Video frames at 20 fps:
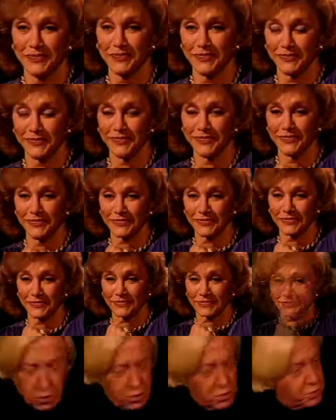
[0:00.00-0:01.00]
Linda Christian,
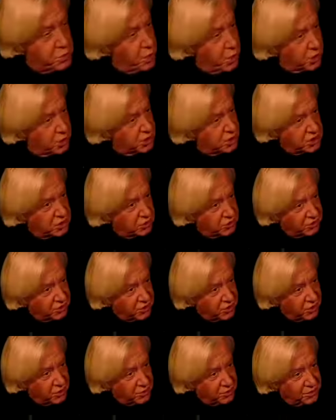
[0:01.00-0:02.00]
you wrote a book years
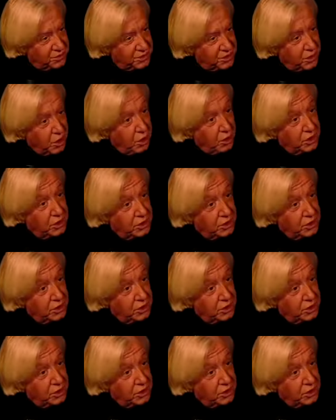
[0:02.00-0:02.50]
ago called...